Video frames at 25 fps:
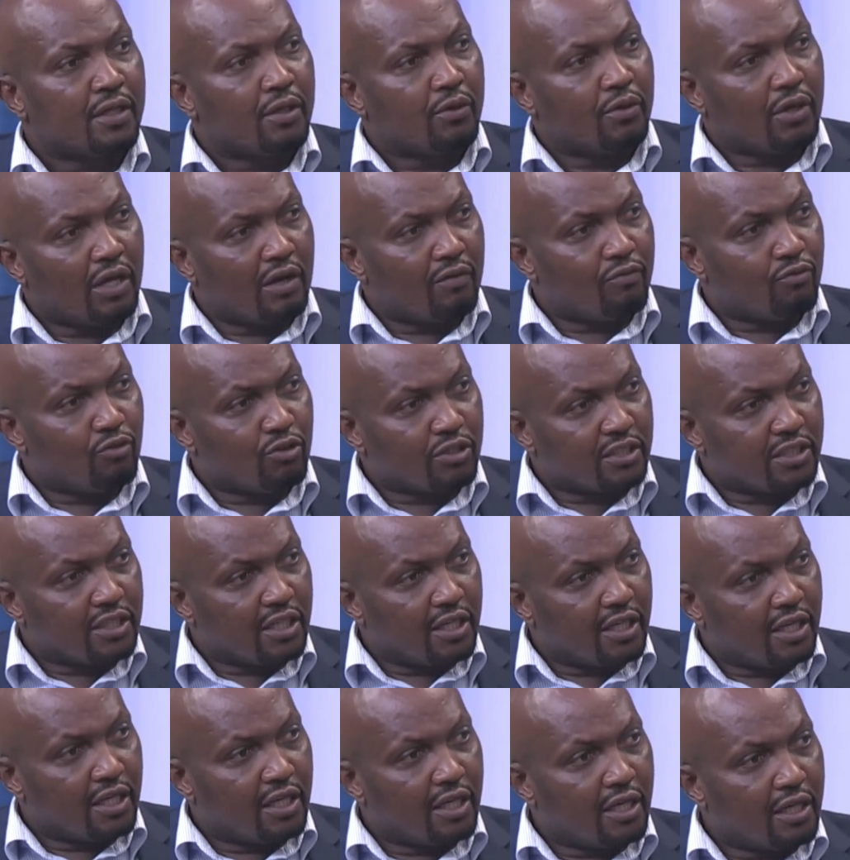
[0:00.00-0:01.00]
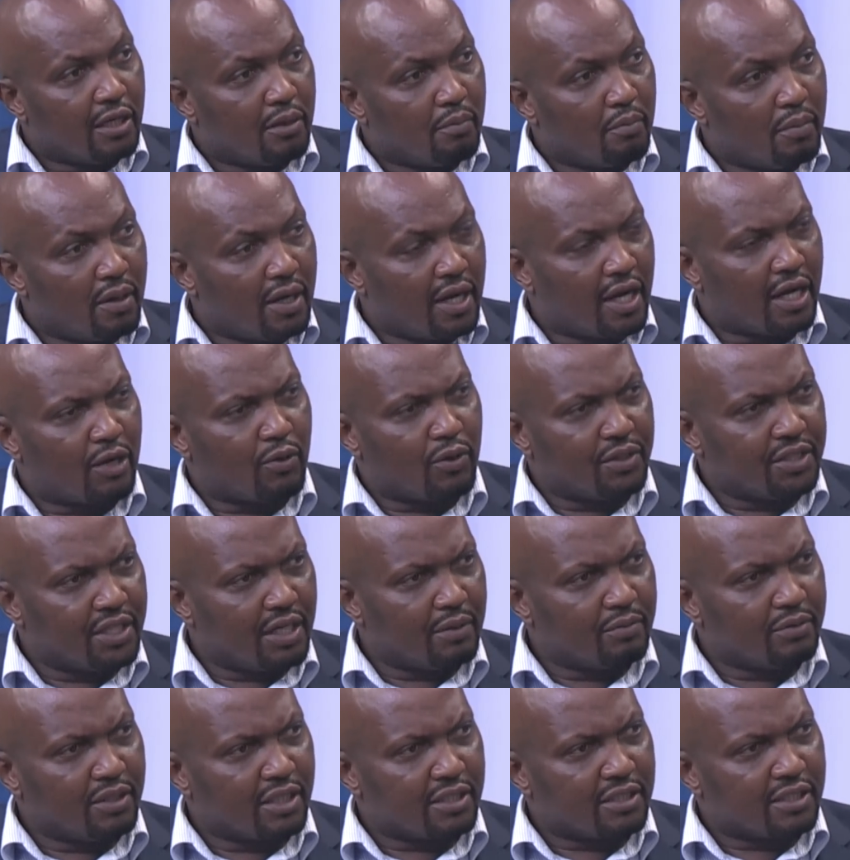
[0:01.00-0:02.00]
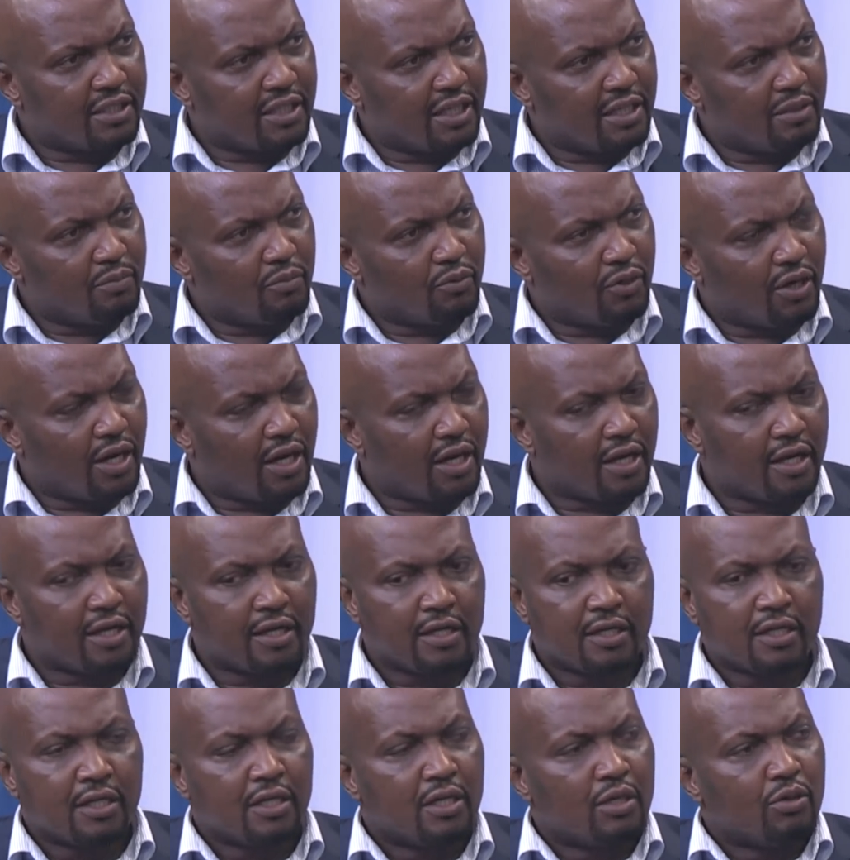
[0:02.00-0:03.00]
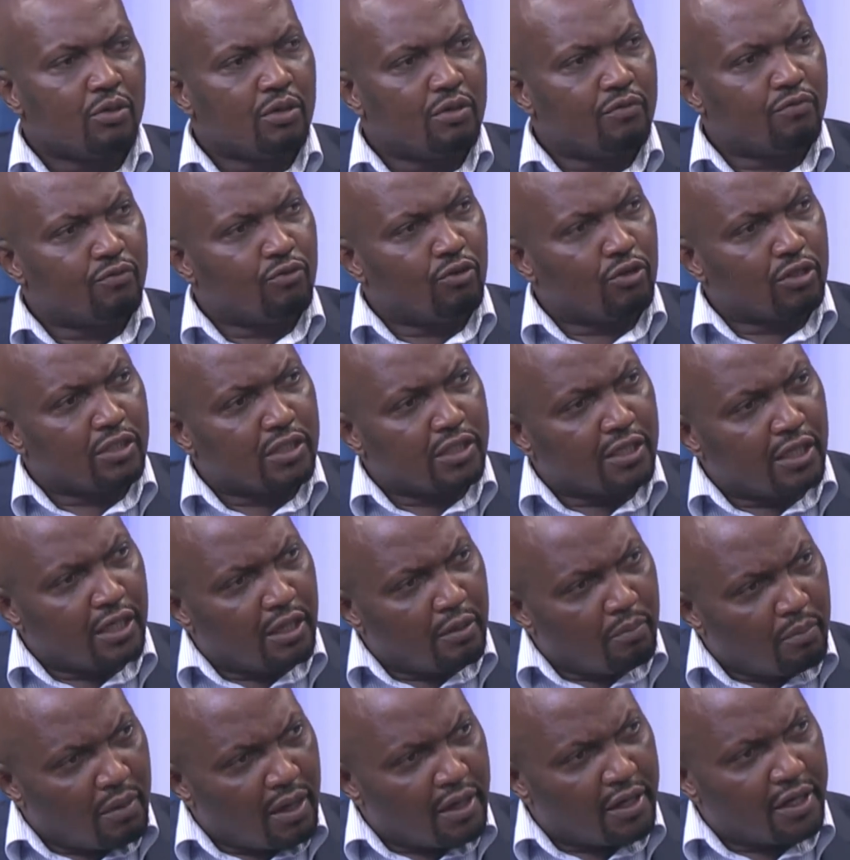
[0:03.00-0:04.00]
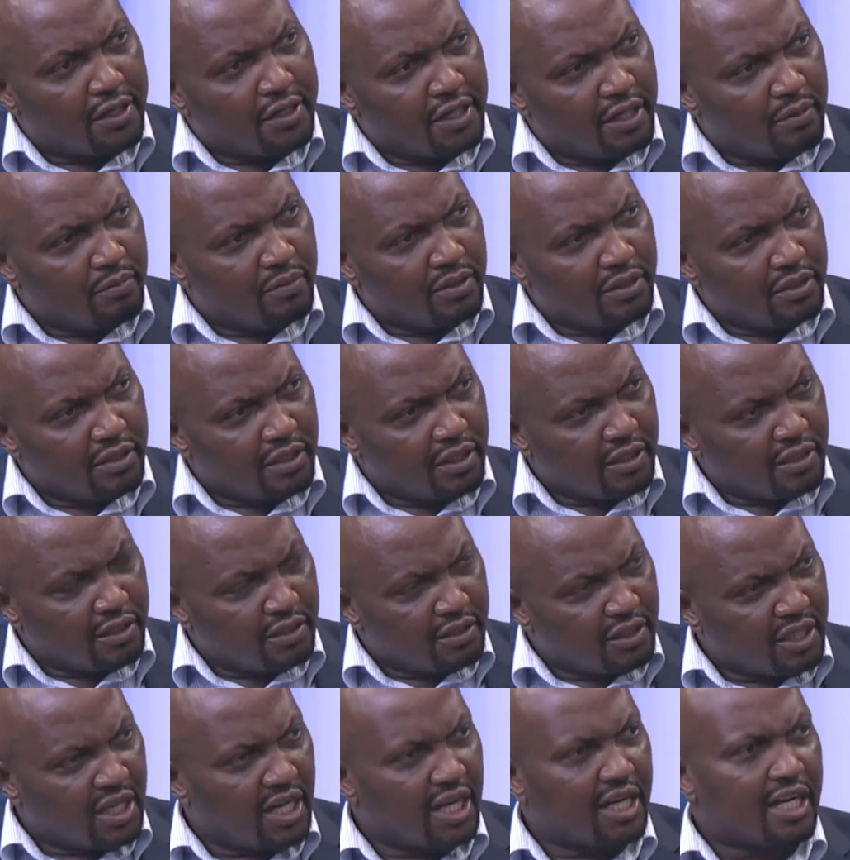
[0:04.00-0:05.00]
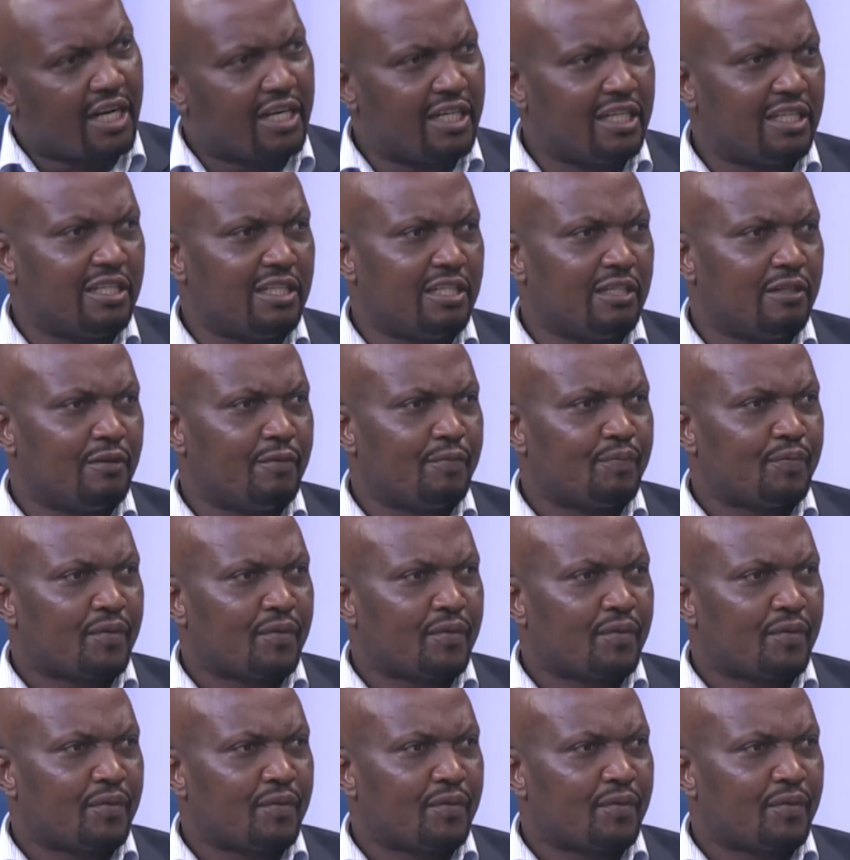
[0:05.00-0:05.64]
We have got Malago Dam just here in Murang'a. We've got Mara Dam in Tharaka-Nithi.